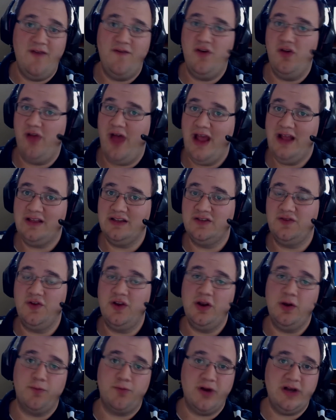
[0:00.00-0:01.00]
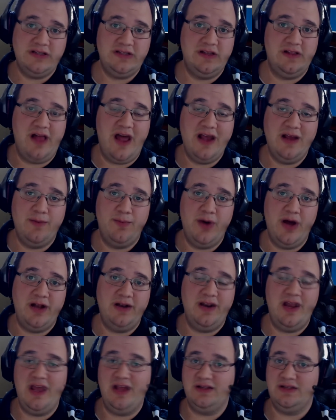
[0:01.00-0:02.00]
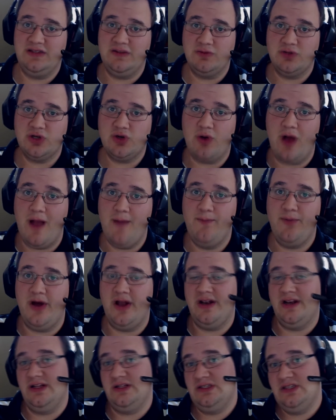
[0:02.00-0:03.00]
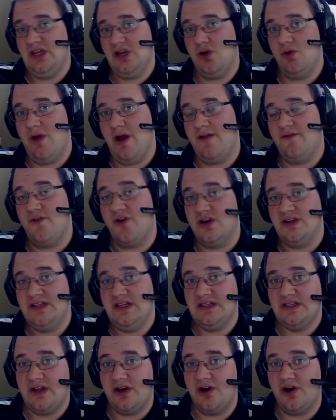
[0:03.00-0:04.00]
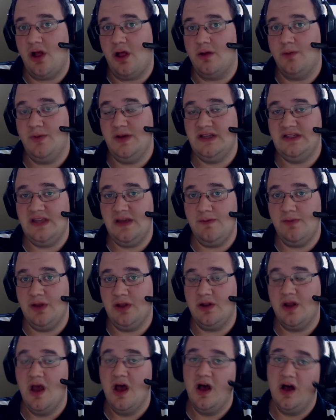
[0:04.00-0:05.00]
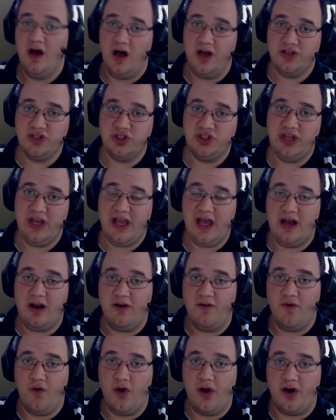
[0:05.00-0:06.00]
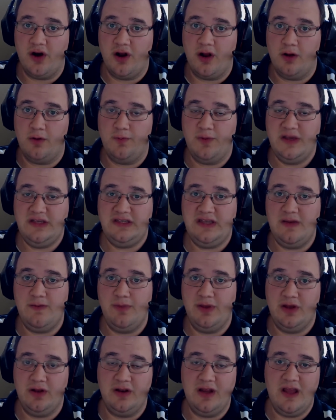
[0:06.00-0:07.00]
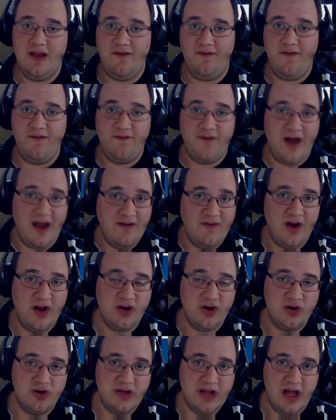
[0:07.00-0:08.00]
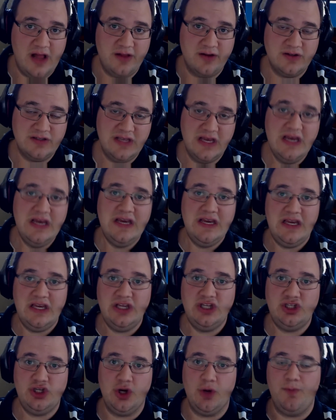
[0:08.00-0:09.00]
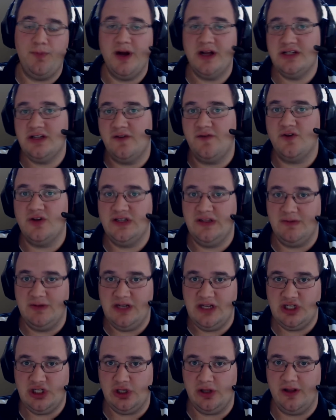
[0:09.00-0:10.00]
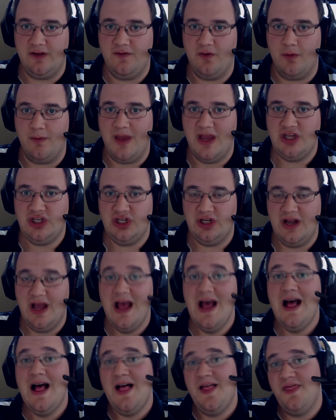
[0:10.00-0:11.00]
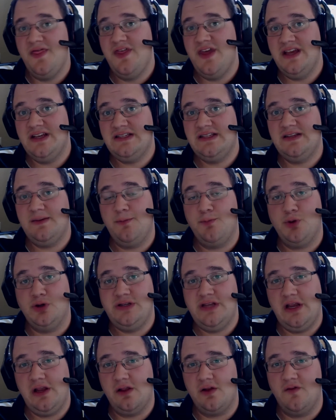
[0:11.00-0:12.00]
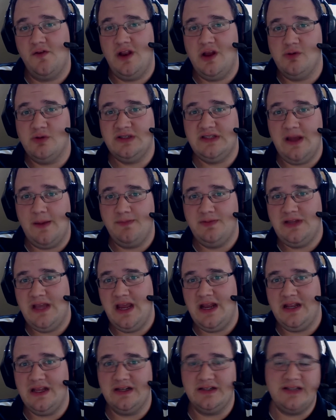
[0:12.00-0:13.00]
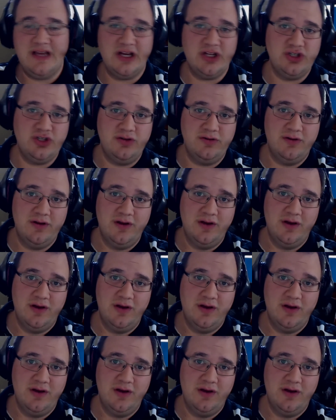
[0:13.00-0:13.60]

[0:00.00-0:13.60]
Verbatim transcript: If you like this video, press the like button and subscribe button, and stick around for our $600 PC build. Also check out our $400 PC build if $500 is your budget for some additional information. This particular video was updated